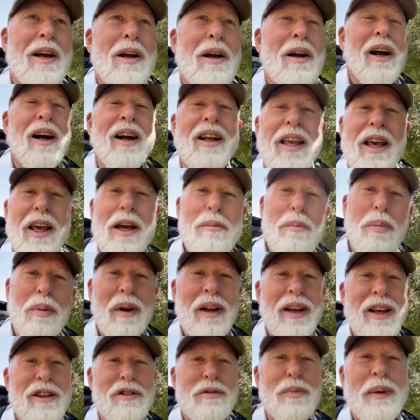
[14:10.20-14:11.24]
again,
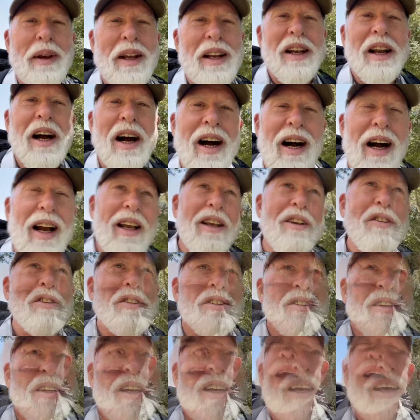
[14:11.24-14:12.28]
please be nice.
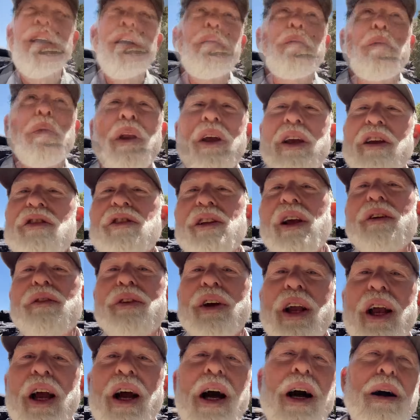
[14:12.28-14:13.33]
Please leave a
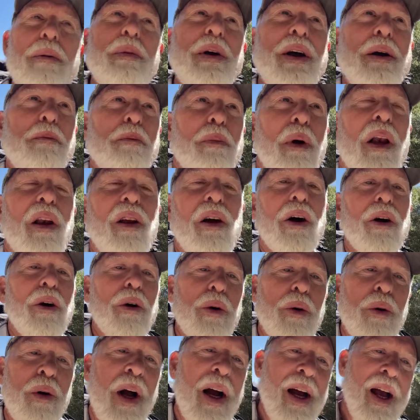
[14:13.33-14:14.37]
comment
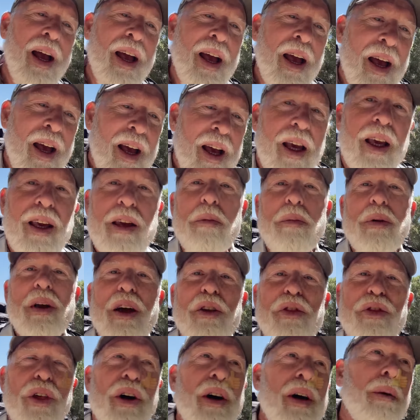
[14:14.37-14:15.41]
below. Give me a
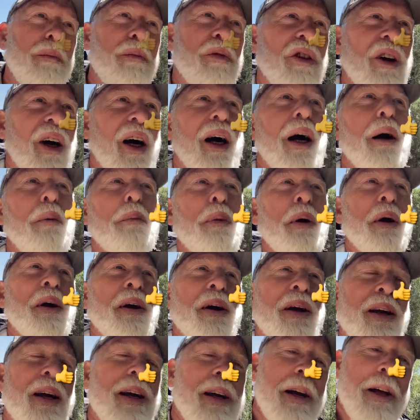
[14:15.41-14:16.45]
thumbs up.
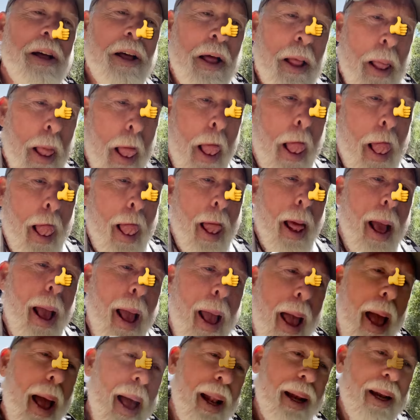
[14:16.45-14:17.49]

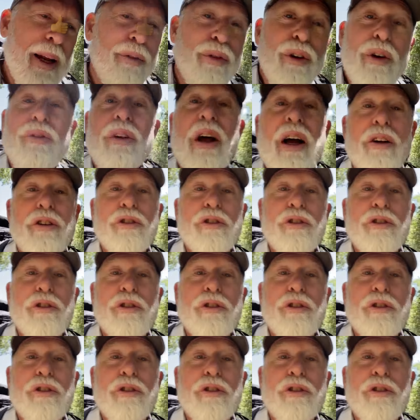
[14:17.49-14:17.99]
And if you've not